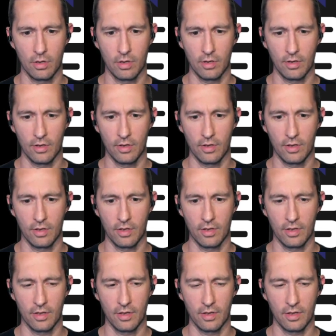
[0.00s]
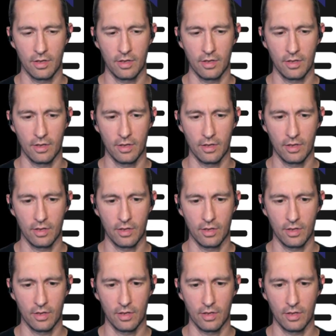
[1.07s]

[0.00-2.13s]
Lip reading: No one is speaking in this clip.